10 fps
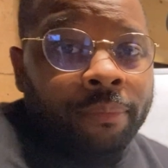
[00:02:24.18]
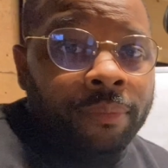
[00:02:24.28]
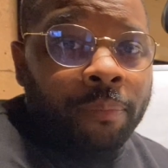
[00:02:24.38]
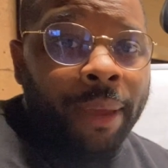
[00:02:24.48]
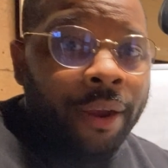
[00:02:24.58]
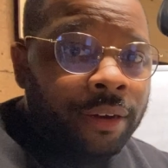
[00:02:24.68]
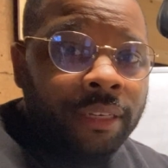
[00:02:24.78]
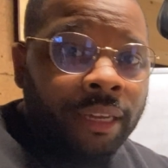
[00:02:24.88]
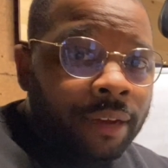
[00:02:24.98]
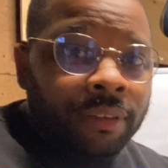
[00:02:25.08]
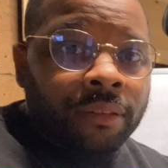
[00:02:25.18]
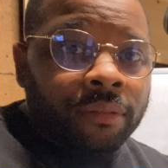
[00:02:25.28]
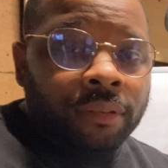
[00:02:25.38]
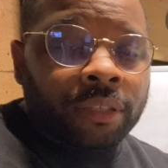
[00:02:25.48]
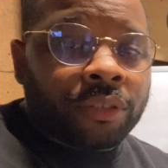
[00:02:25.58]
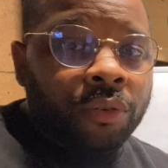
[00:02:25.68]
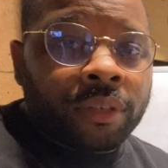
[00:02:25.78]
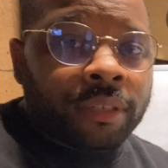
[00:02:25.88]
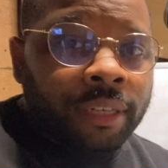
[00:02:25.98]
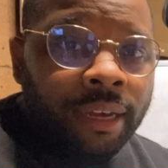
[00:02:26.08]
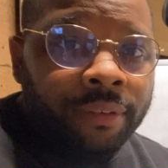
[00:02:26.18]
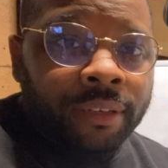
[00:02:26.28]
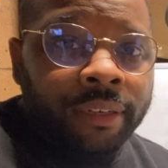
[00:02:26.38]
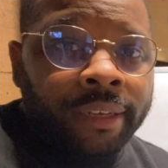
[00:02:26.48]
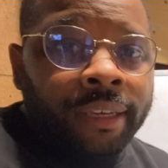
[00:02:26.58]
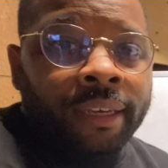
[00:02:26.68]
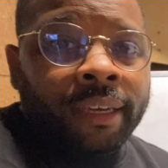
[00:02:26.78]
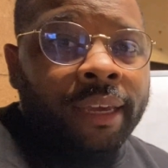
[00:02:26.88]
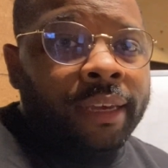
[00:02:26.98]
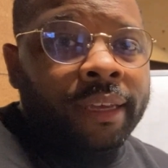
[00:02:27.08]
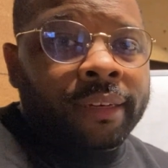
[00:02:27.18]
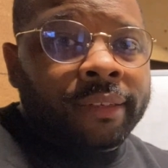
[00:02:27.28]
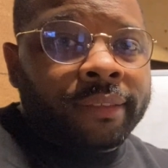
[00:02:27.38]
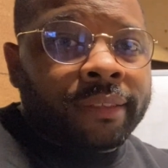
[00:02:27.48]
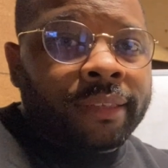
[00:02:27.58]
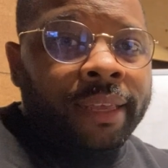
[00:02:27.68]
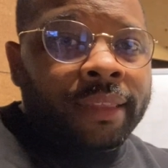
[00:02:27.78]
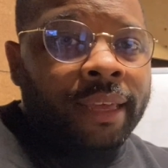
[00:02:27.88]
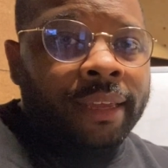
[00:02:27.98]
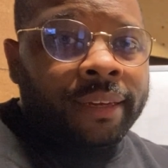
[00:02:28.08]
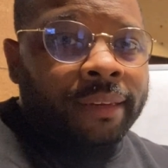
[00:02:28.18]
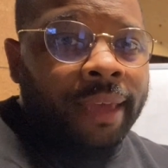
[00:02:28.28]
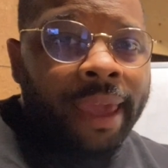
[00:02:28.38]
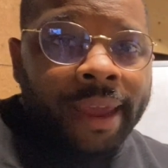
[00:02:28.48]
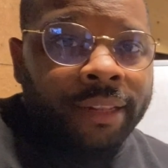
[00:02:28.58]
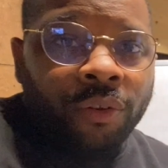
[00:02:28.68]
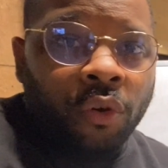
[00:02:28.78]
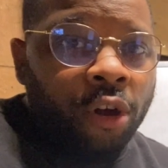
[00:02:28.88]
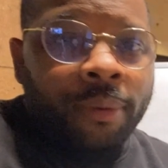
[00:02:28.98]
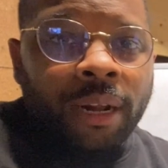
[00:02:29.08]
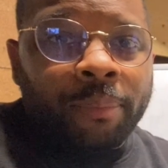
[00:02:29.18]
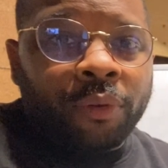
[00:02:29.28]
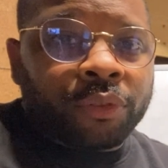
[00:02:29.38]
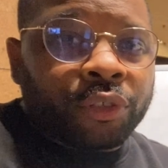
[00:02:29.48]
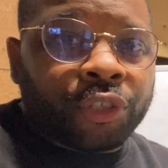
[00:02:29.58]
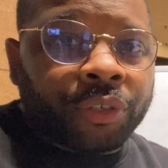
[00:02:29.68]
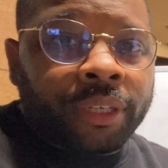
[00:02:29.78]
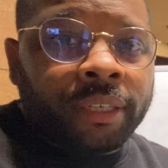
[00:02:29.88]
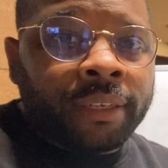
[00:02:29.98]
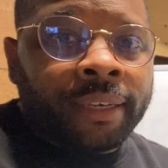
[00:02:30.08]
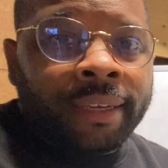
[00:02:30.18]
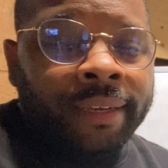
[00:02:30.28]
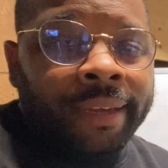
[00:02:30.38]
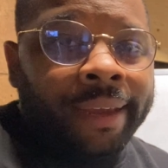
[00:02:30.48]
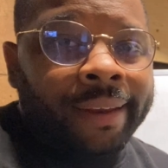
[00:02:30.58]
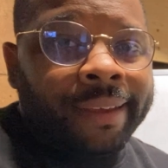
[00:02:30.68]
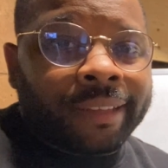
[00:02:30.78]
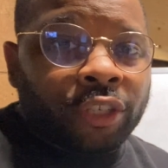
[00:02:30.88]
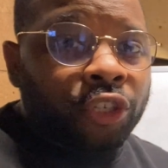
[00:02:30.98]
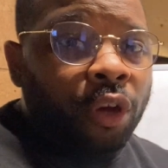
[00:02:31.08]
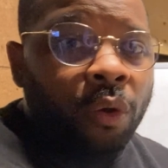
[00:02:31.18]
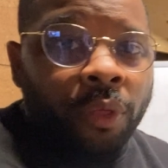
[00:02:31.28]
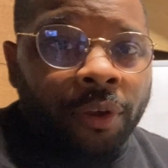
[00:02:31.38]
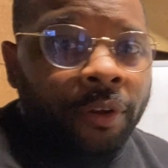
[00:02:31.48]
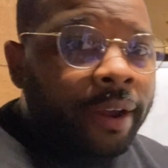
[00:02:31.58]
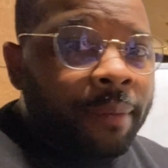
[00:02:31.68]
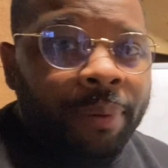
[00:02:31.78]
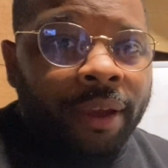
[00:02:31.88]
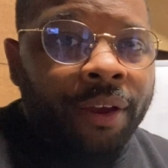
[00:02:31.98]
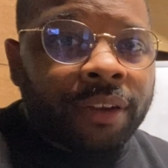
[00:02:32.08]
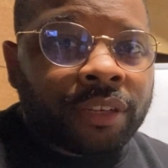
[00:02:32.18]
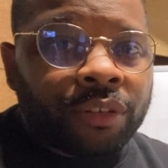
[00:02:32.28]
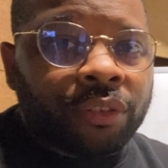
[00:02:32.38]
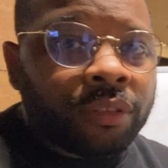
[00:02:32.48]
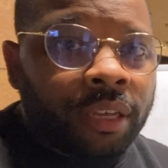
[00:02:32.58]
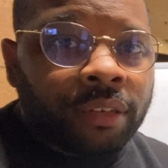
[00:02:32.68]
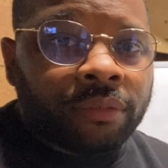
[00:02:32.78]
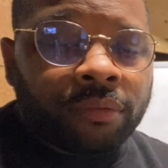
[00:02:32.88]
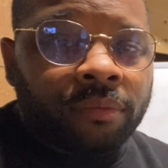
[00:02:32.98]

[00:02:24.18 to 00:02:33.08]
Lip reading: parents love it, the students love it, and they get to hang their ornament up on their tree, and they get to show their grandparents, and